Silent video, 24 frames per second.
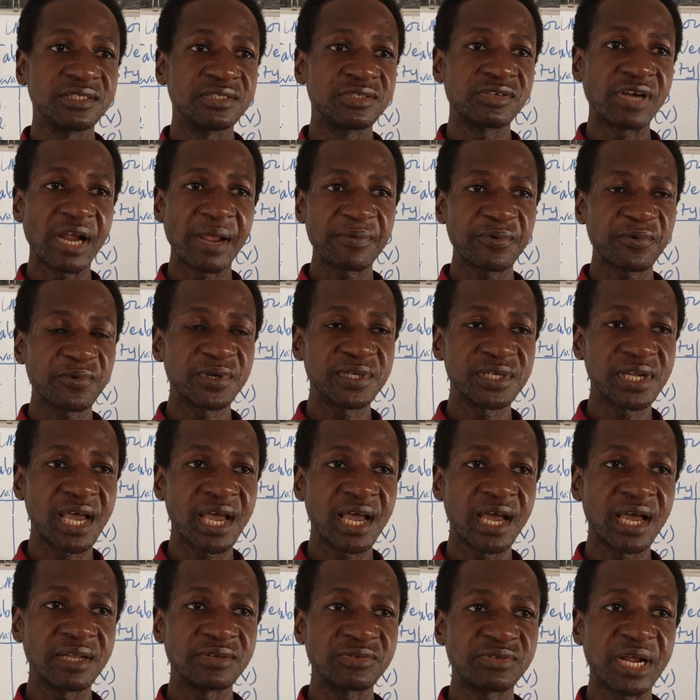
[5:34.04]
dry
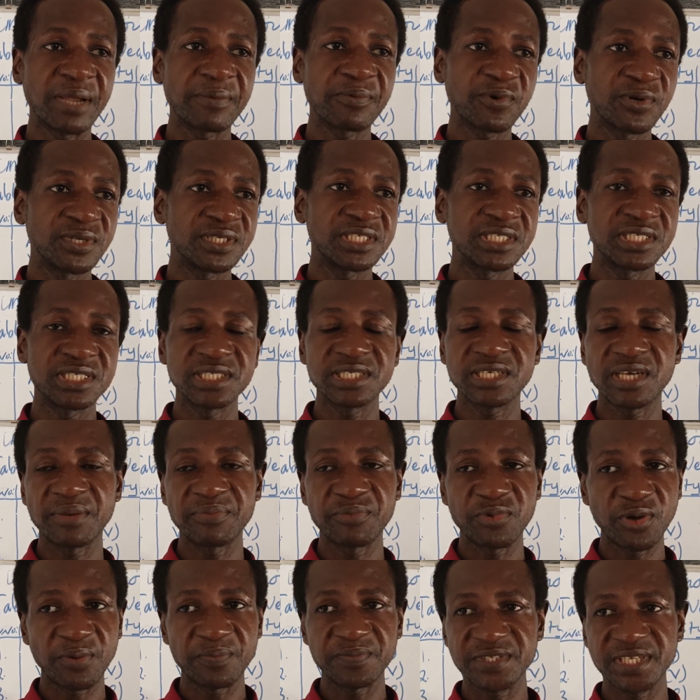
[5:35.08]
quantity
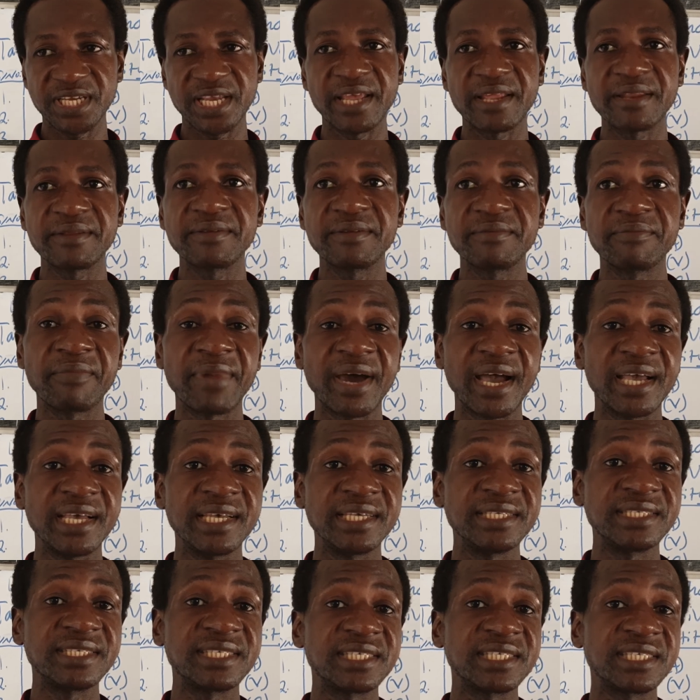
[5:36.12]
can be obtained
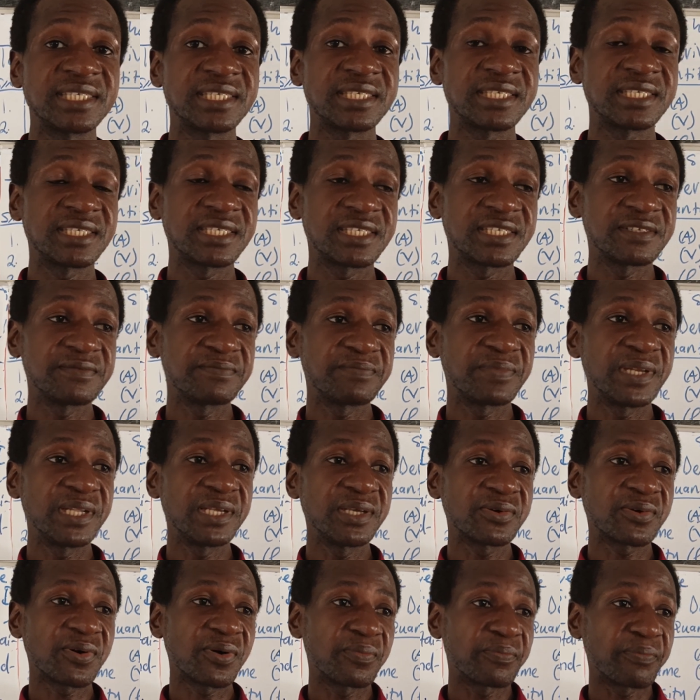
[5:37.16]
by
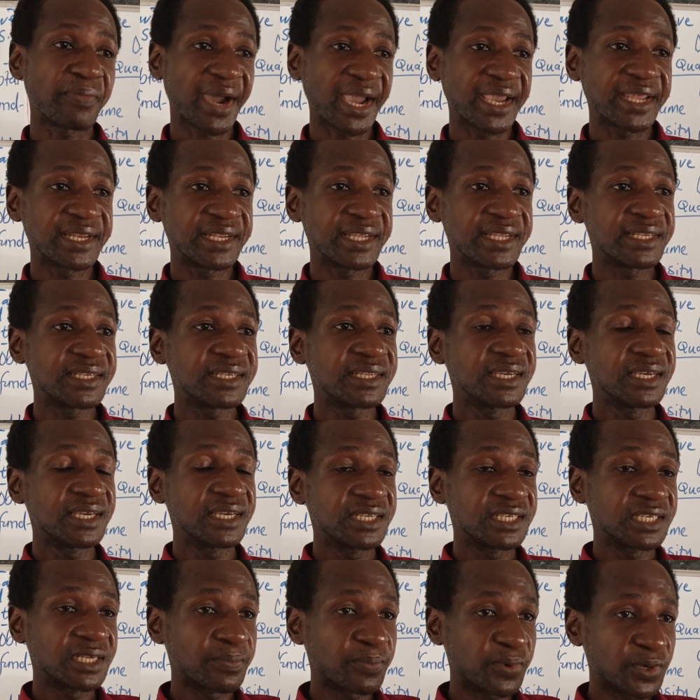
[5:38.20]
simply combining
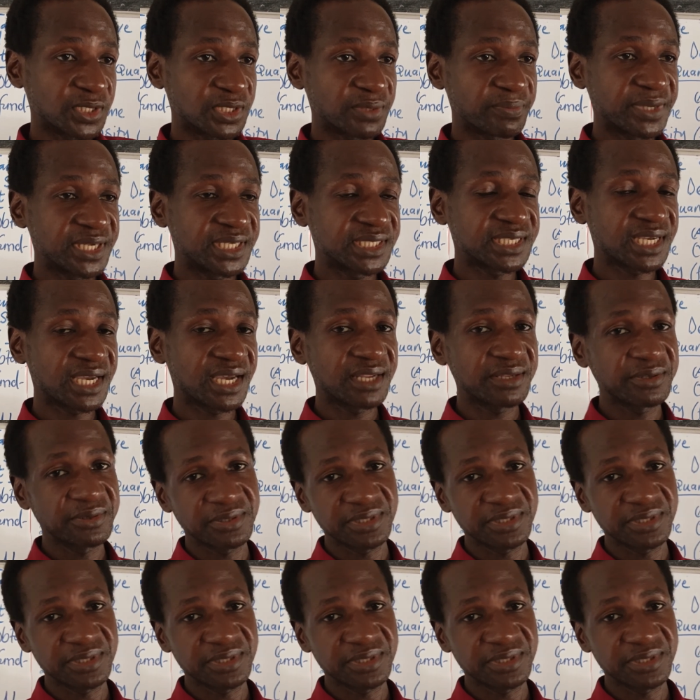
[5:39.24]
the fundamental